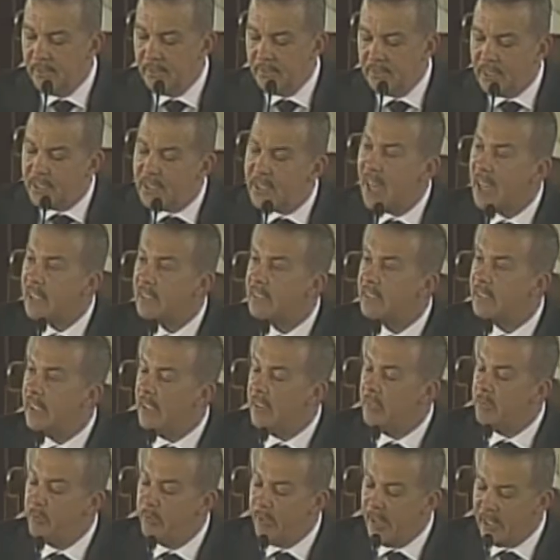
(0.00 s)
the
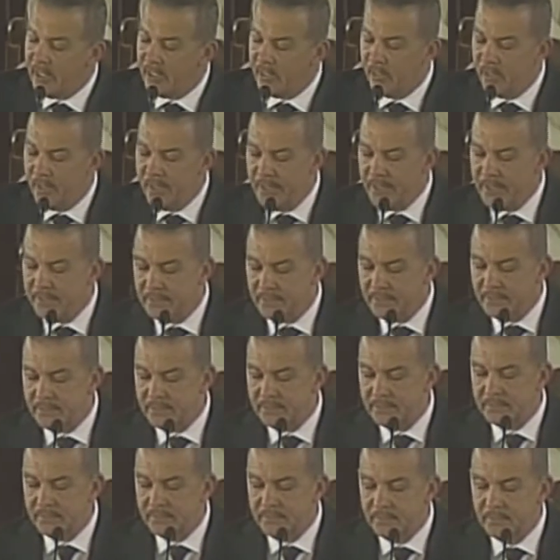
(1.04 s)
taxing vagaries
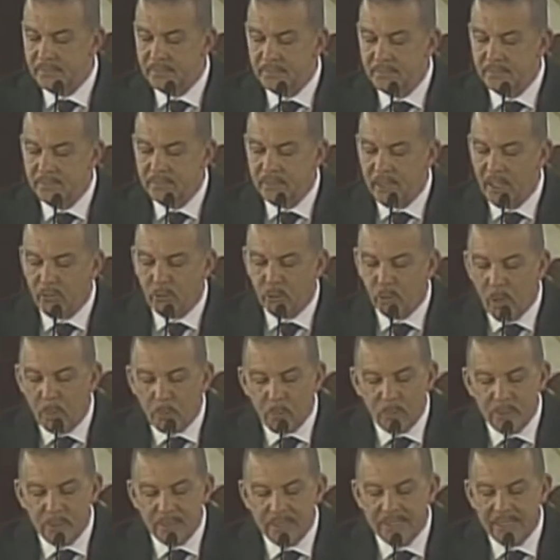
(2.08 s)
of
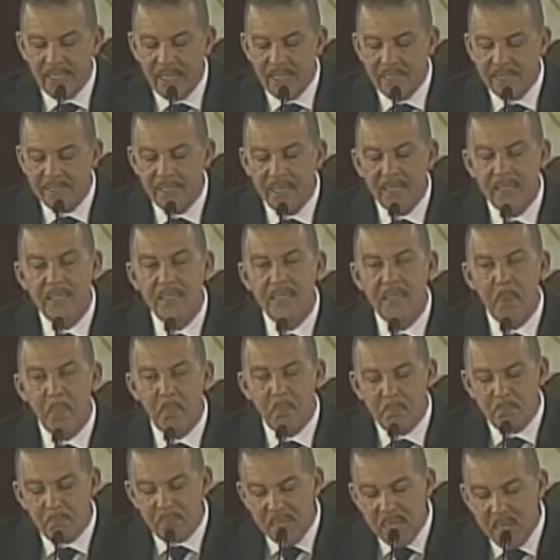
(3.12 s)
representing the
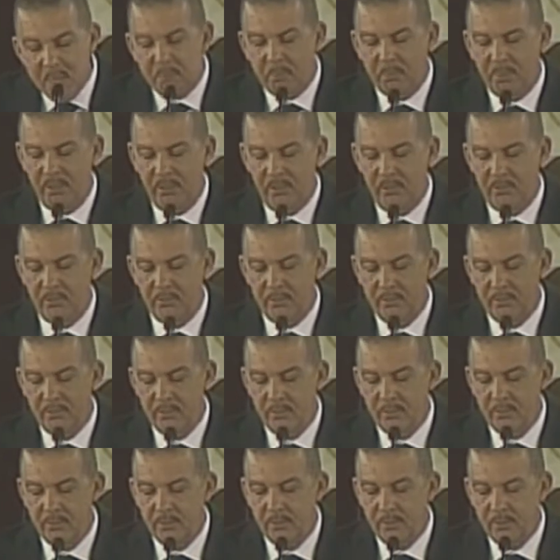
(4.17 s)
people
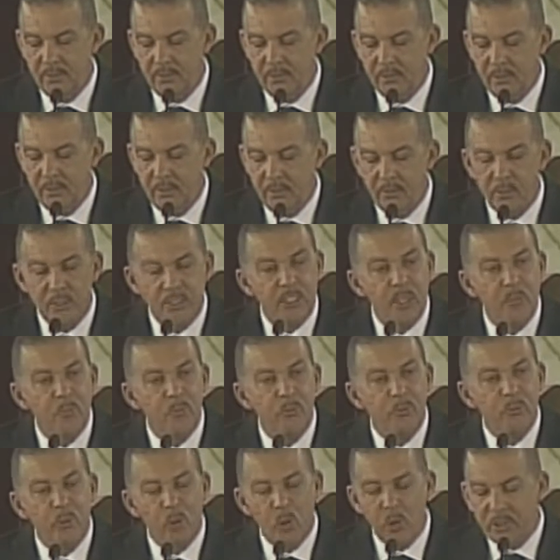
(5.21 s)
for some
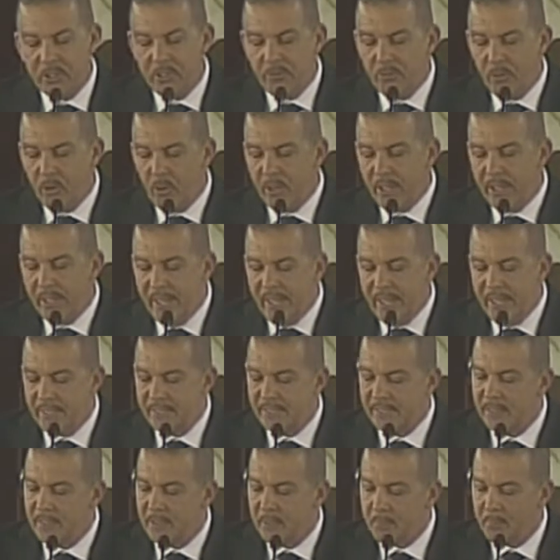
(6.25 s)
44 years
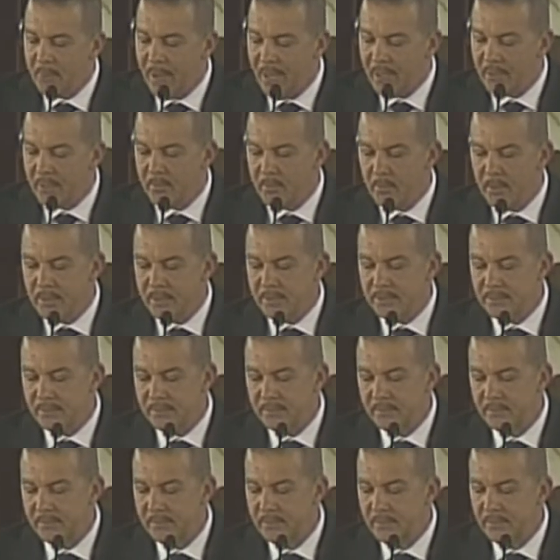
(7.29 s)
in the Parliament,
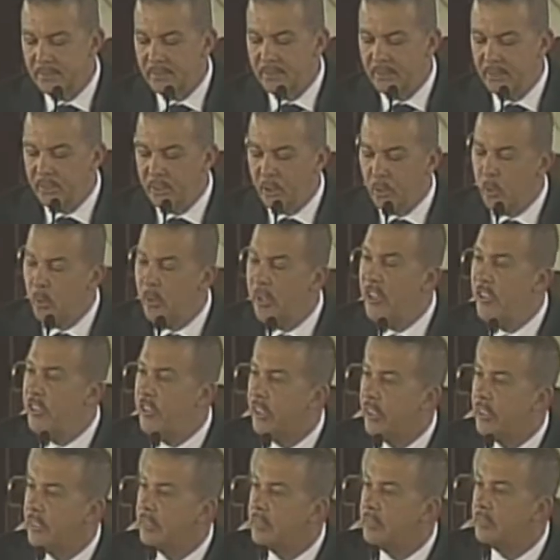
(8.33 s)
the
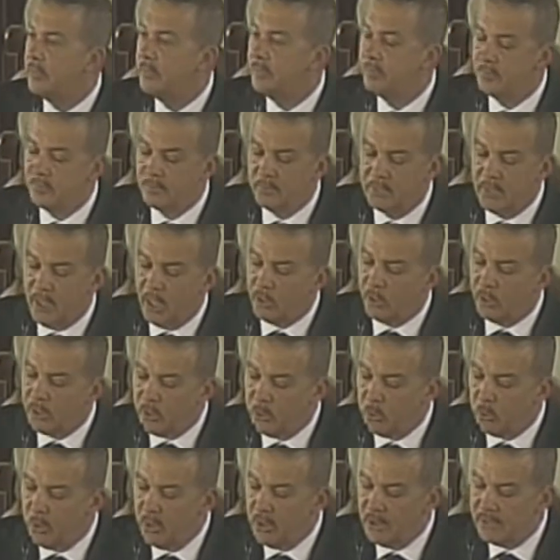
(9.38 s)
region, and on the
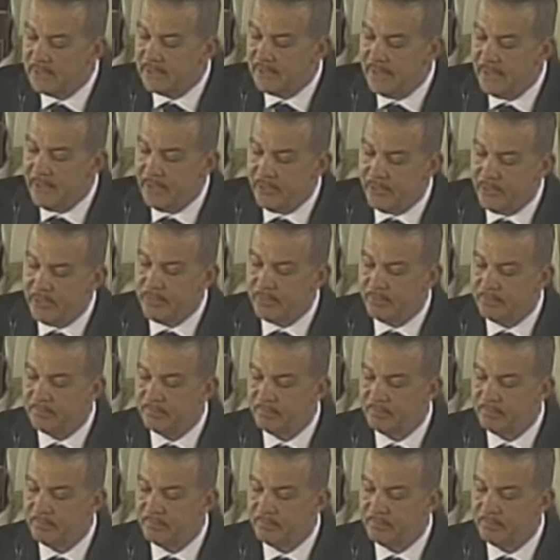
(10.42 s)
world stage.